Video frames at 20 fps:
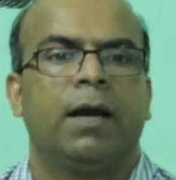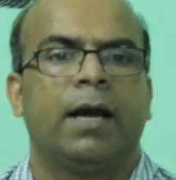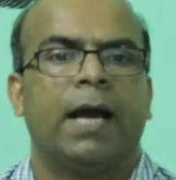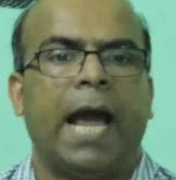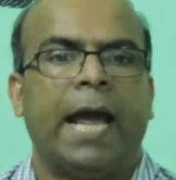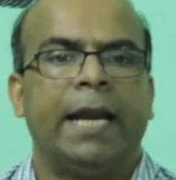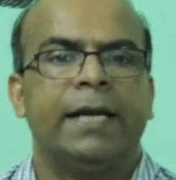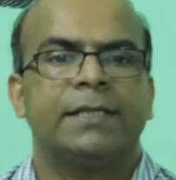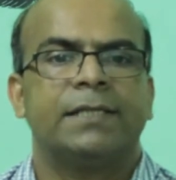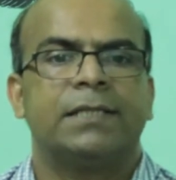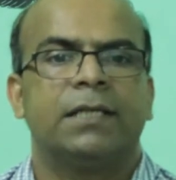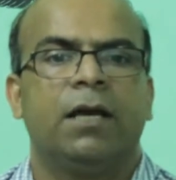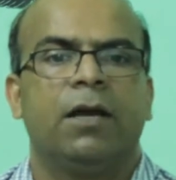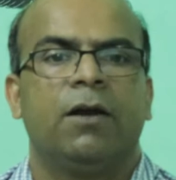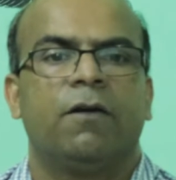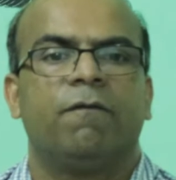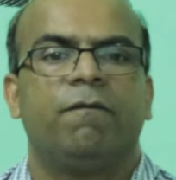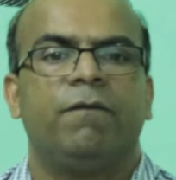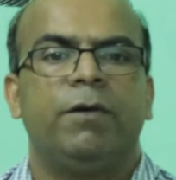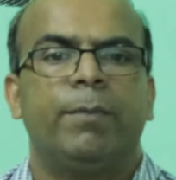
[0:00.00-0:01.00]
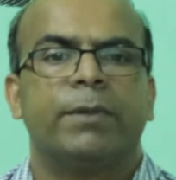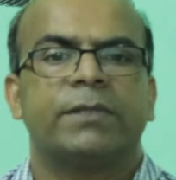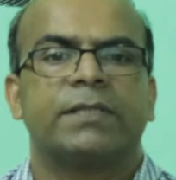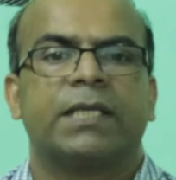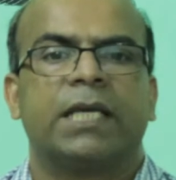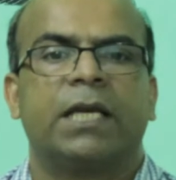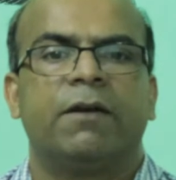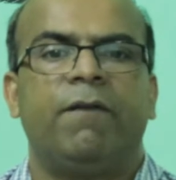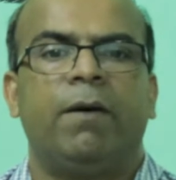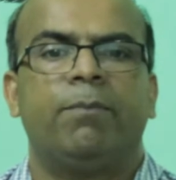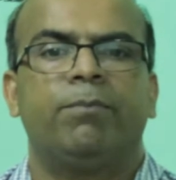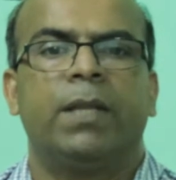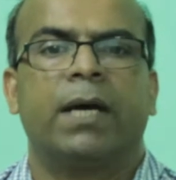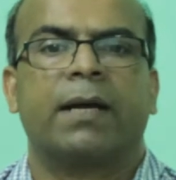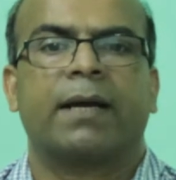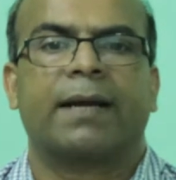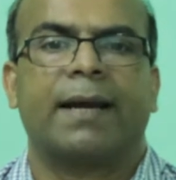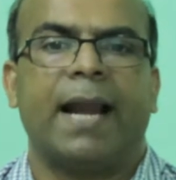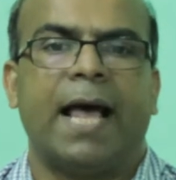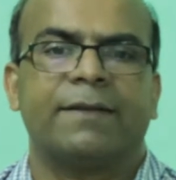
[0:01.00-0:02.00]
Hence, we must give up
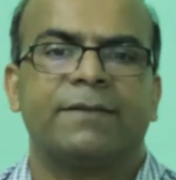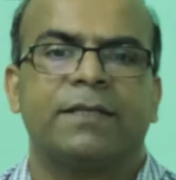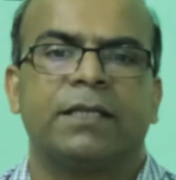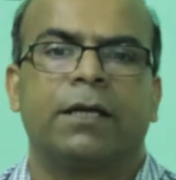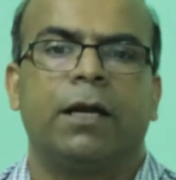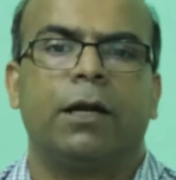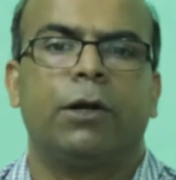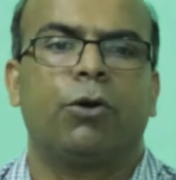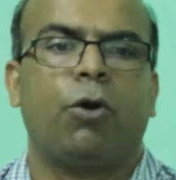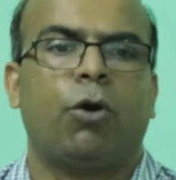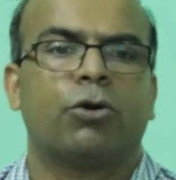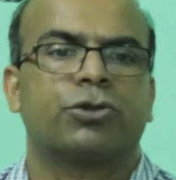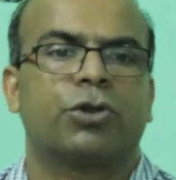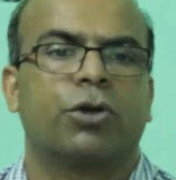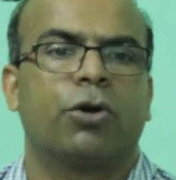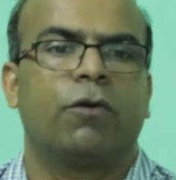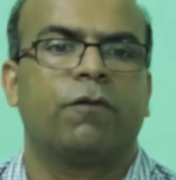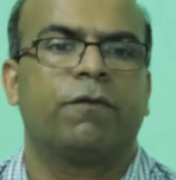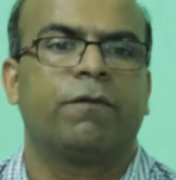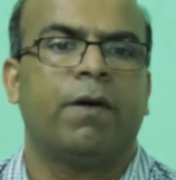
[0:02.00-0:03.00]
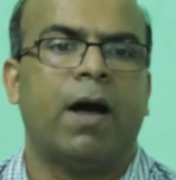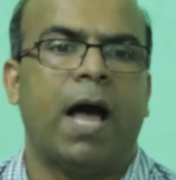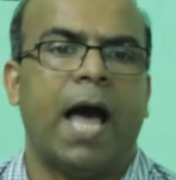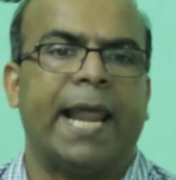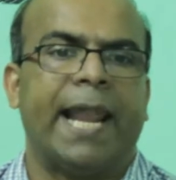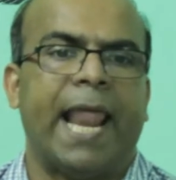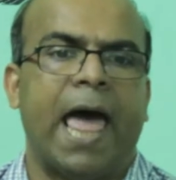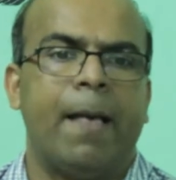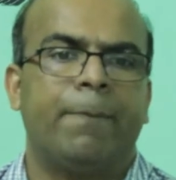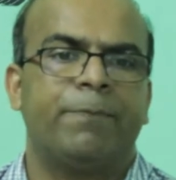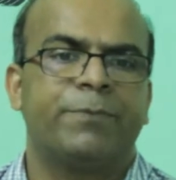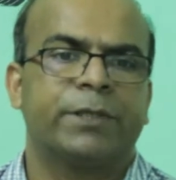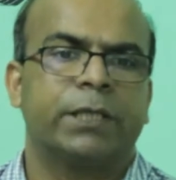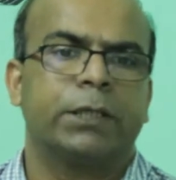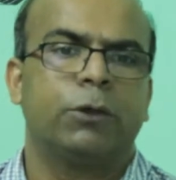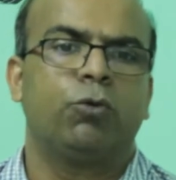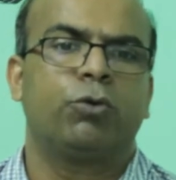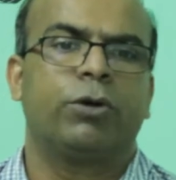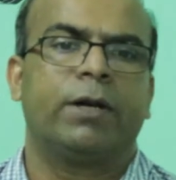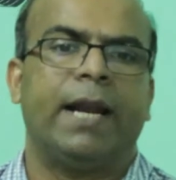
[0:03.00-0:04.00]
the classical notion of an
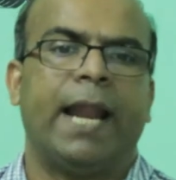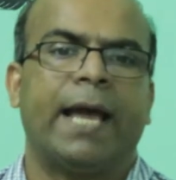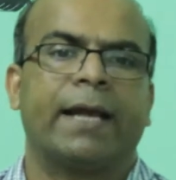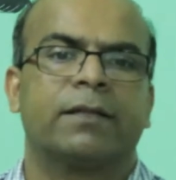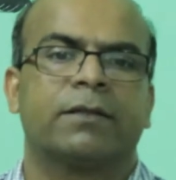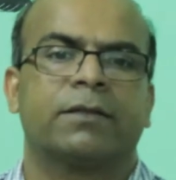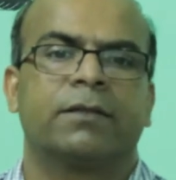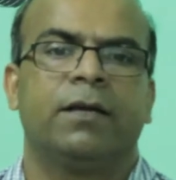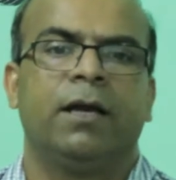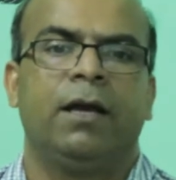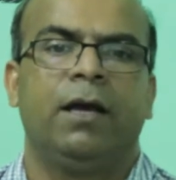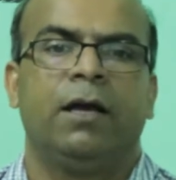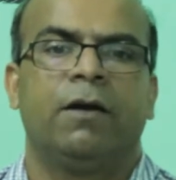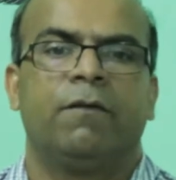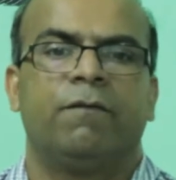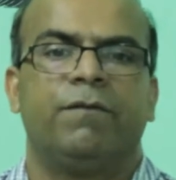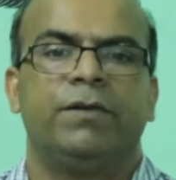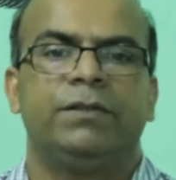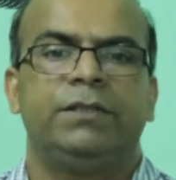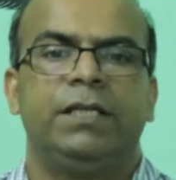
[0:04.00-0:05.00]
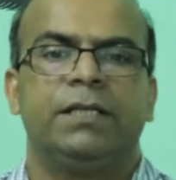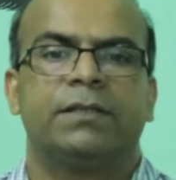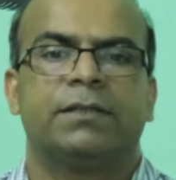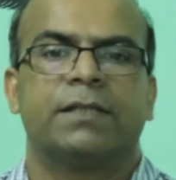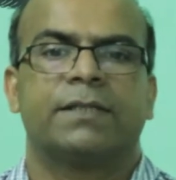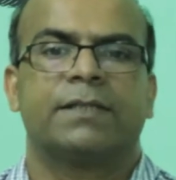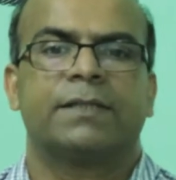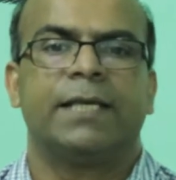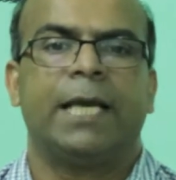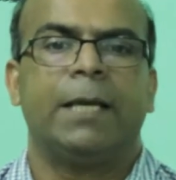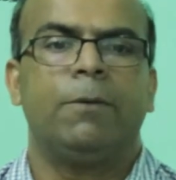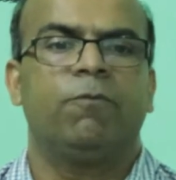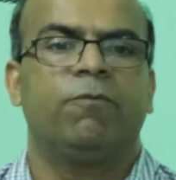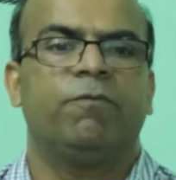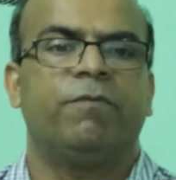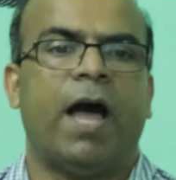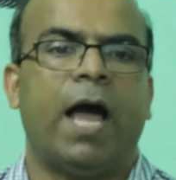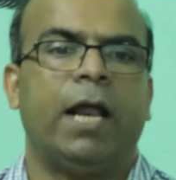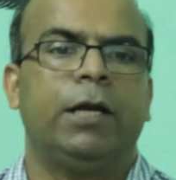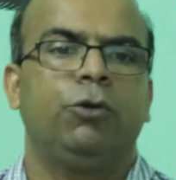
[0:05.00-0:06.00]
absolute length which is the
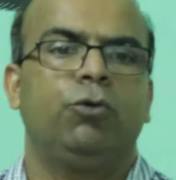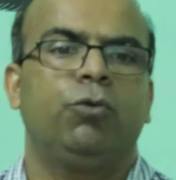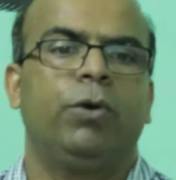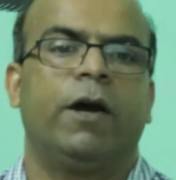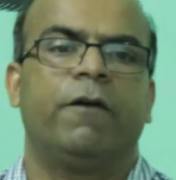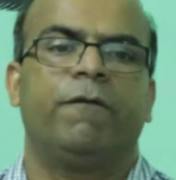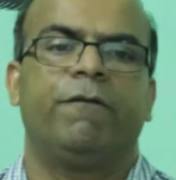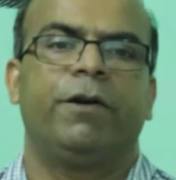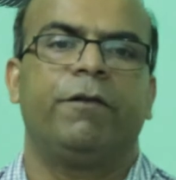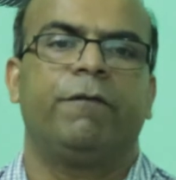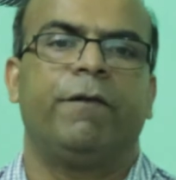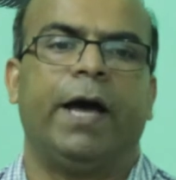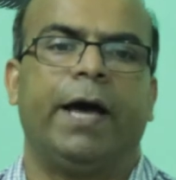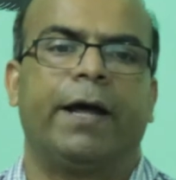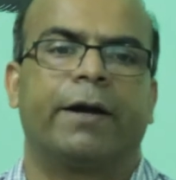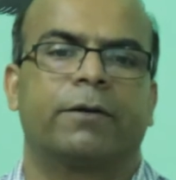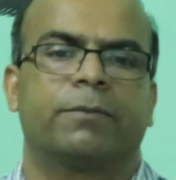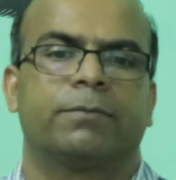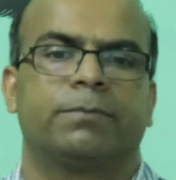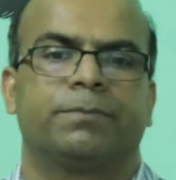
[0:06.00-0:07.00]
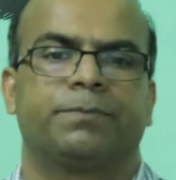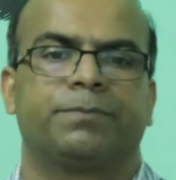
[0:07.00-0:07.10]
same value everywhere.